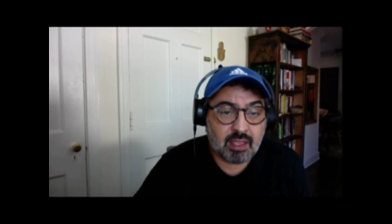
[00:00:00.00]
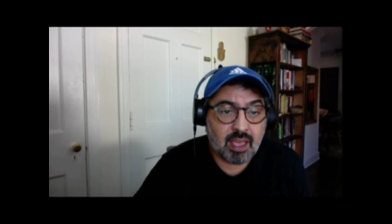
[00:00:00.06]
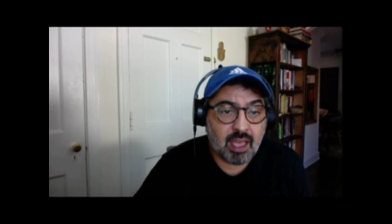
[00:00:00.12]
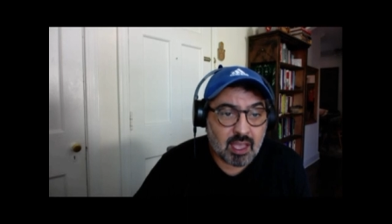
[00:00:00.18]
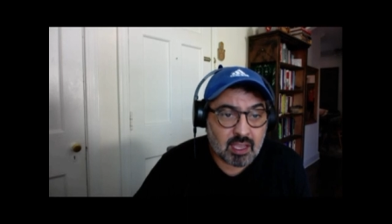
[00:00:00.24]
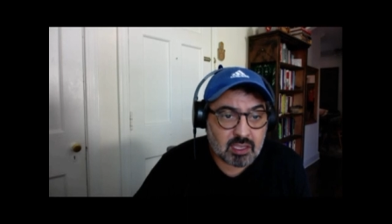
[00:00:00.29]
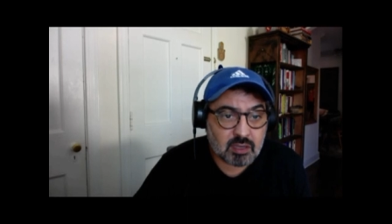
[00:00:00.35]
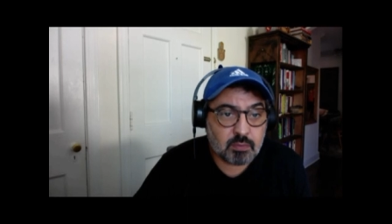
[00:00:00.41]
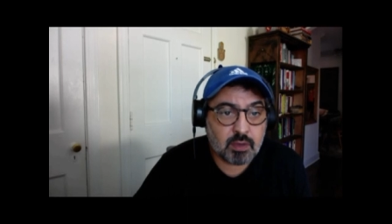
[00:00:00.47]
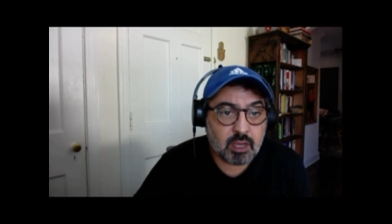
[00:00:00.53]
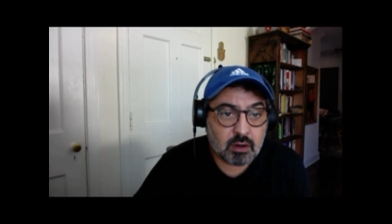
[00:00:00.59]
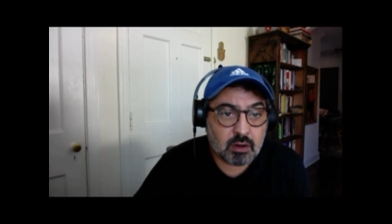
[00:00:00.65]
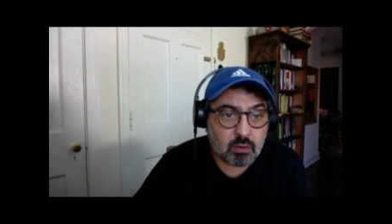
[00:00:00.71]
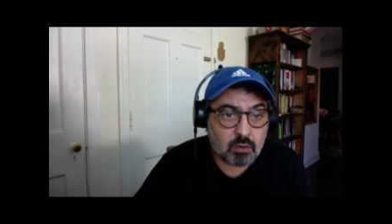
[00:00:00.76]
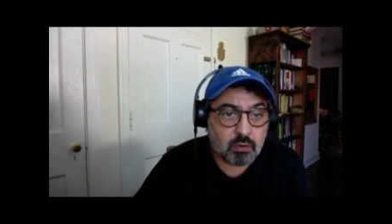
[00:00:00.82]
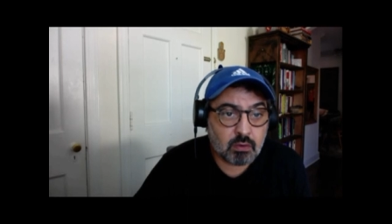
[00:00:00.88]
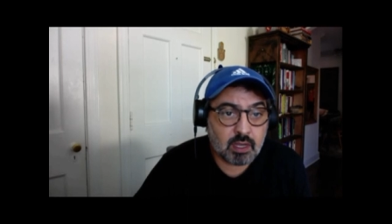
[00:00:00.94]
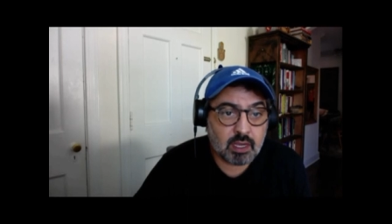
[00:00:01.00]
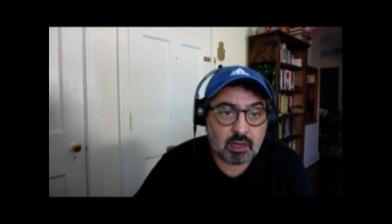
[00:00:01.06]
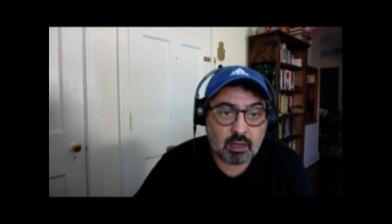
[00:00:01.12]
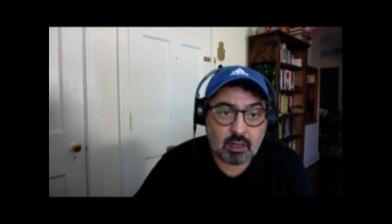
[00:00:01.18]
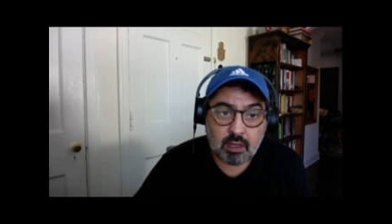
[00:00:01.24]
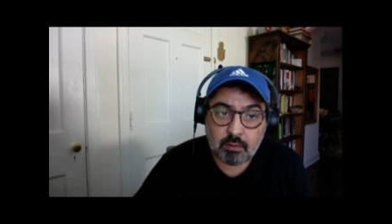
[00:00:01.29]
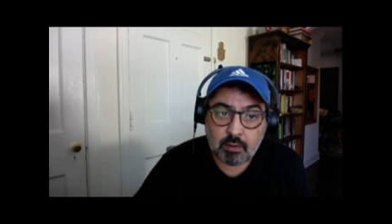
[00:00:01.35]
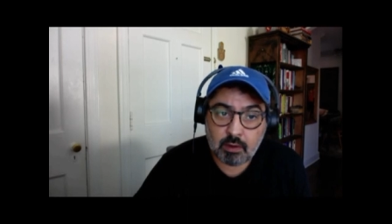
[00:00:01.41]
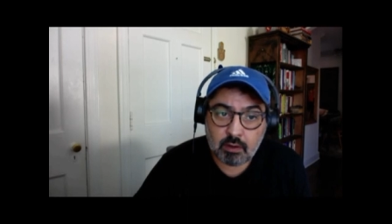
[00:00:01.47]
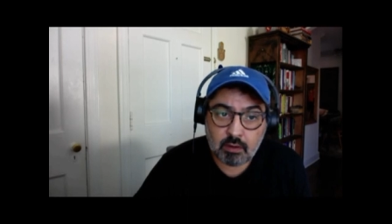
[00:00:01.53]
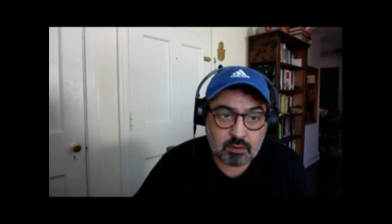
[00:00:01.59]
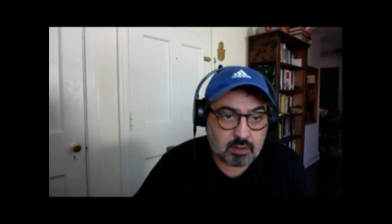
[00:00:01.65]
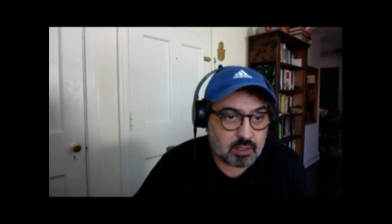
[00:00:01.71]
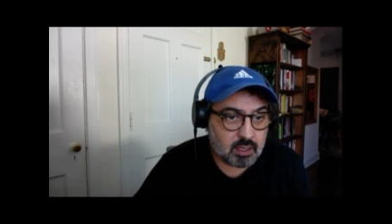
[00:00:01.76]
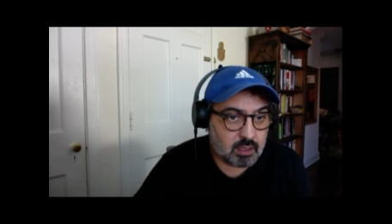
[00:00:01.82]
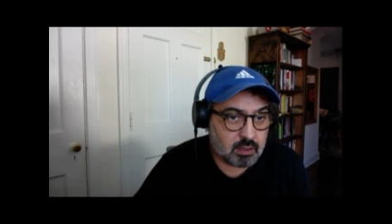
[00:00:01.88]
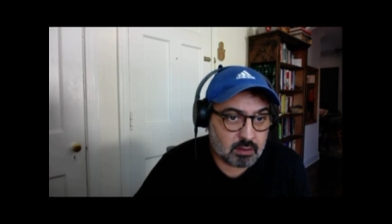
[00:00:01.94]
has been ruling Lebanon
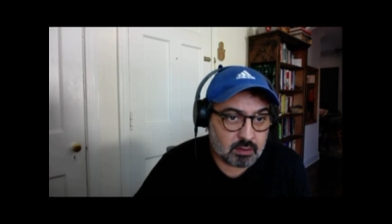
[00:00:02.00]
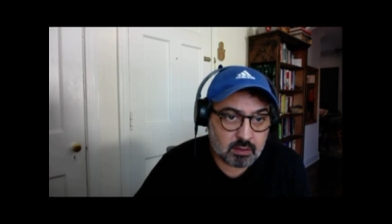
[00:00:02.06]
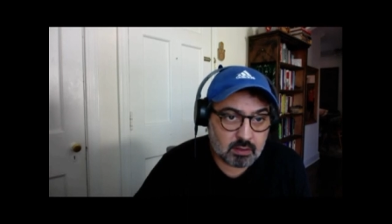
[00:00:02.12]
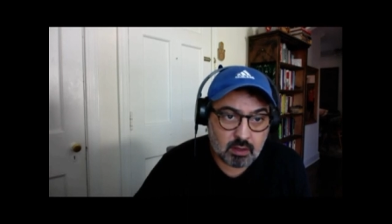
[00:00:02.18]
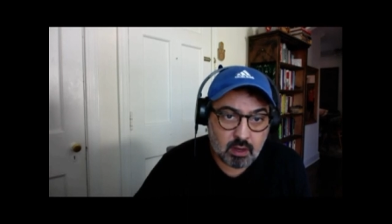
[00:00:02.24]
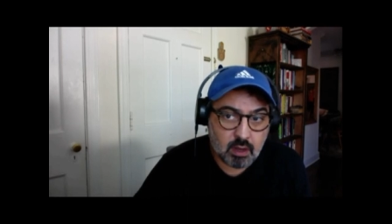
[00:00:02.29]
since